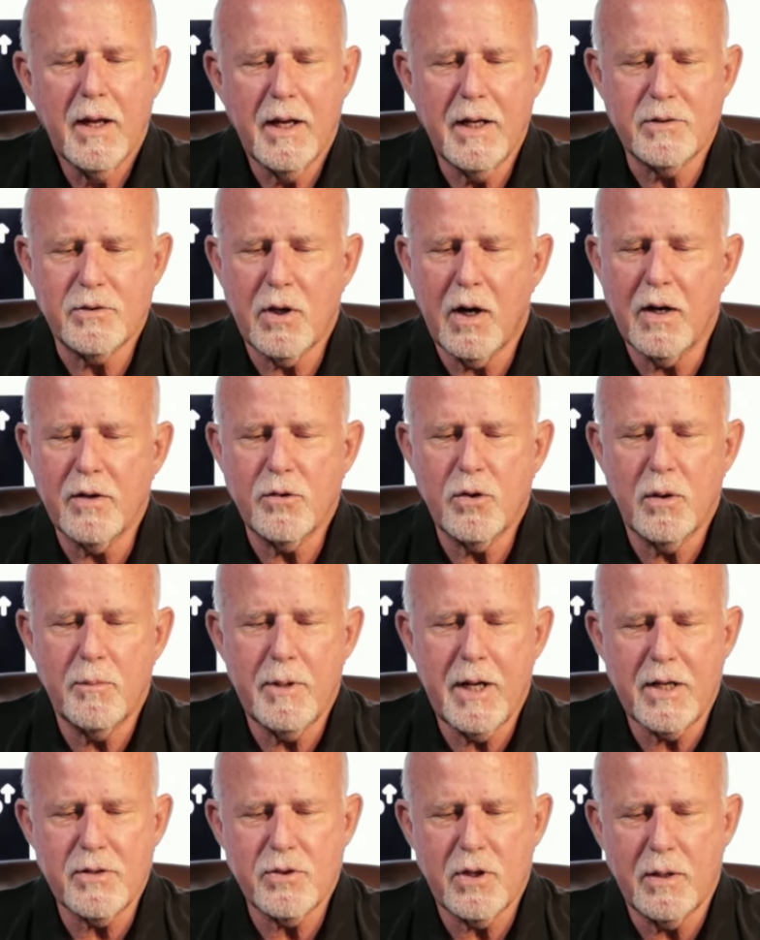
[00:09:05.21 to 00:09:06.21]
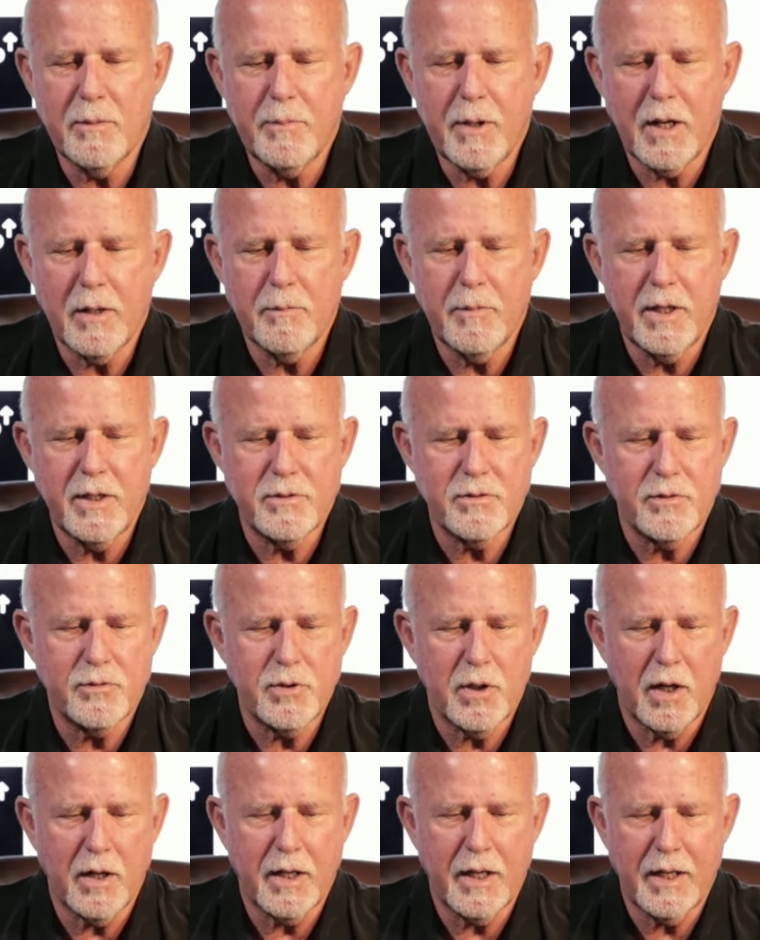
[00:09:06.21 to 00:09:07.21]
It's hard to imagine a better means of
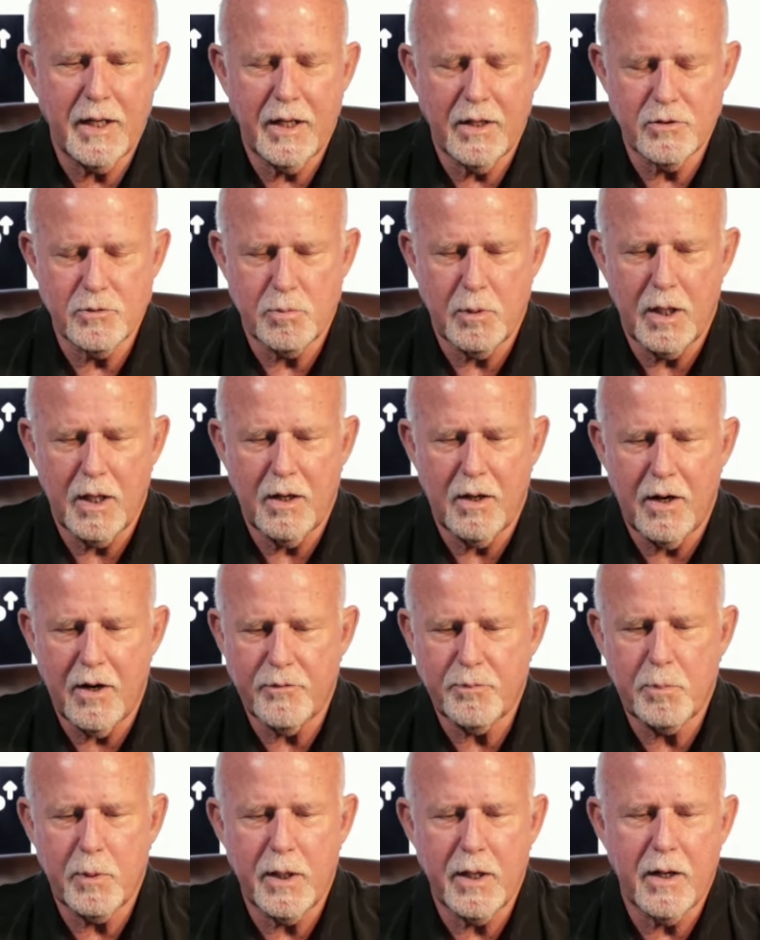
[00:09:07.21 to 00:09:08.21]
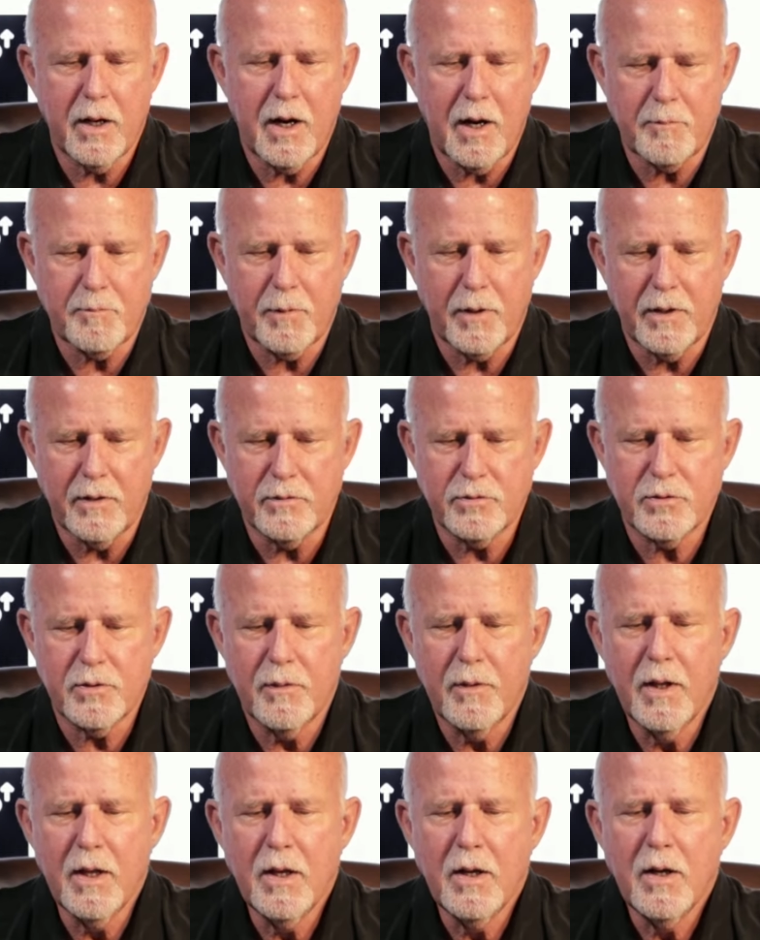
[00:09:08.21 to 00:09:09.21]
targeting Hezbollah operatives,
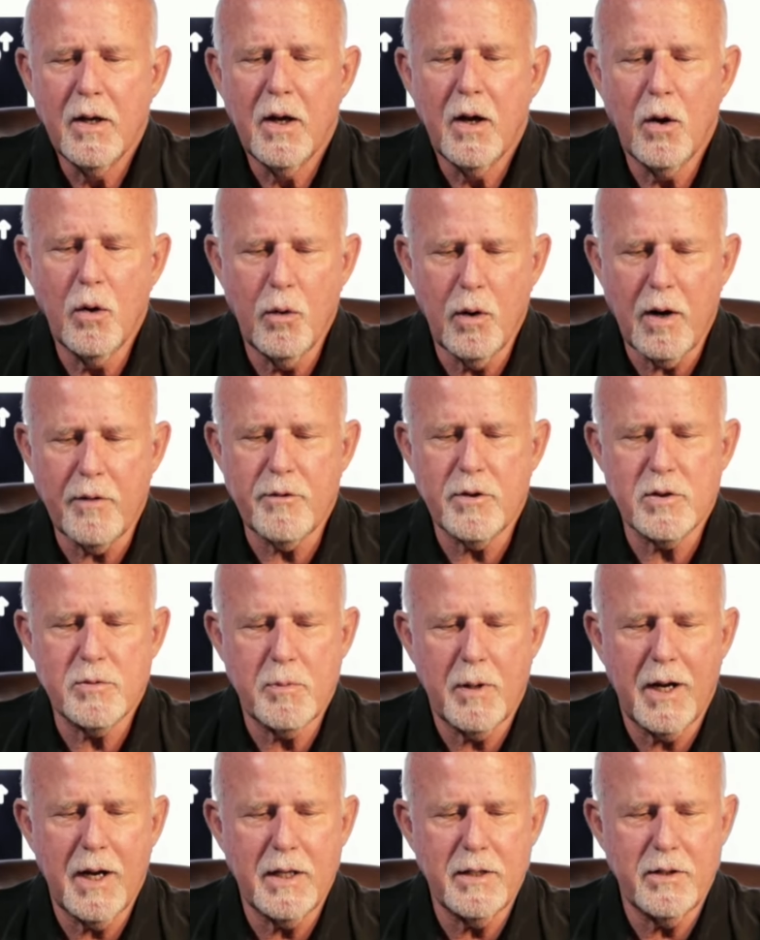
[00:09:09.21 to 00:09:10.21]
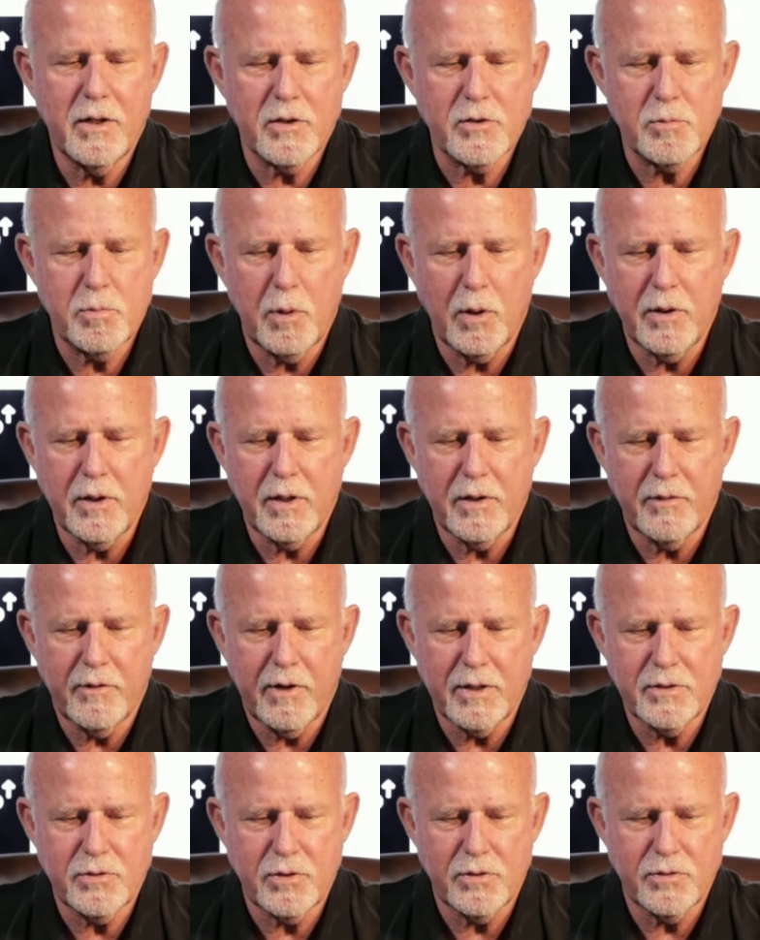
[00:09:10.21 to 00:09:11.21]
whoever is behind the exploding
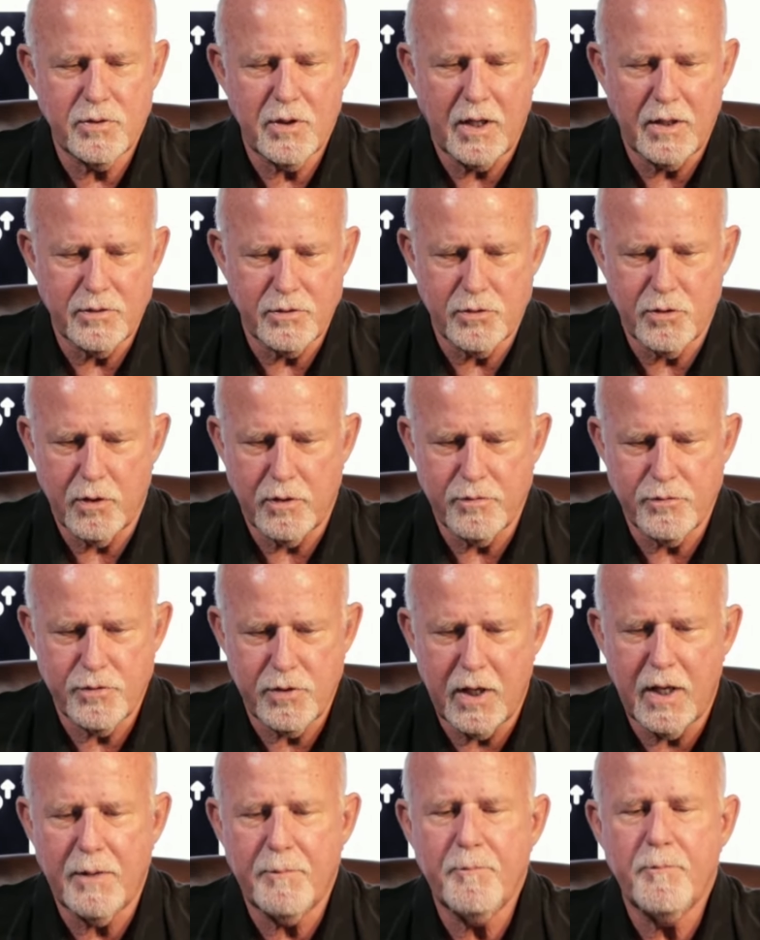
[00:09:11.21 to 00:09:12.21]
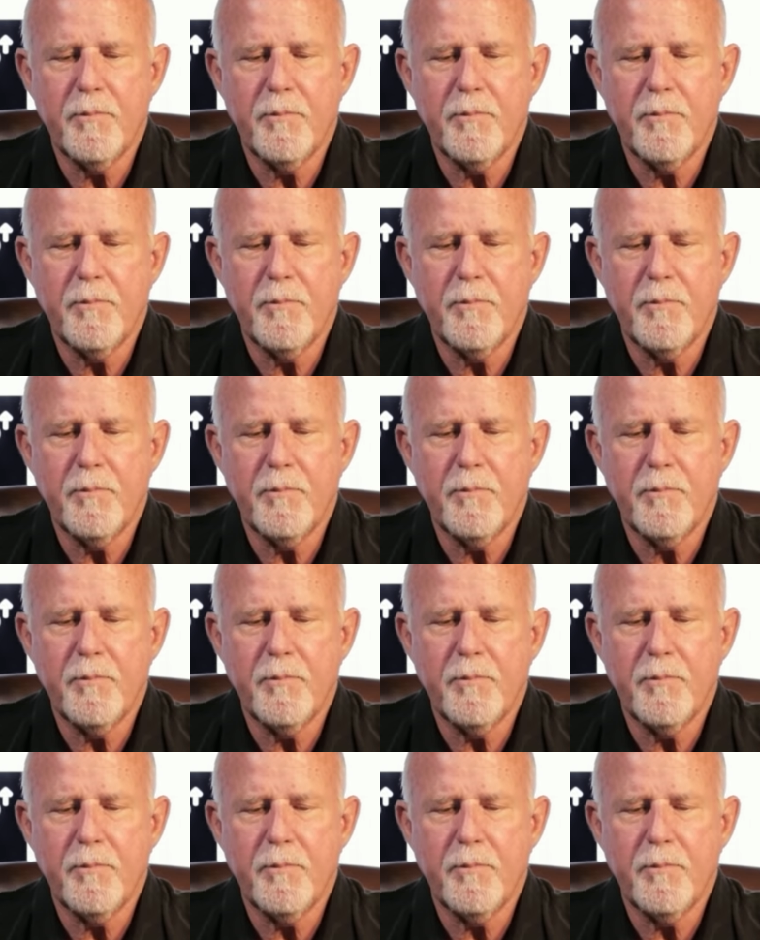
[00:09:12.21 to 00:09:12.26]
devices, Hansdorf said.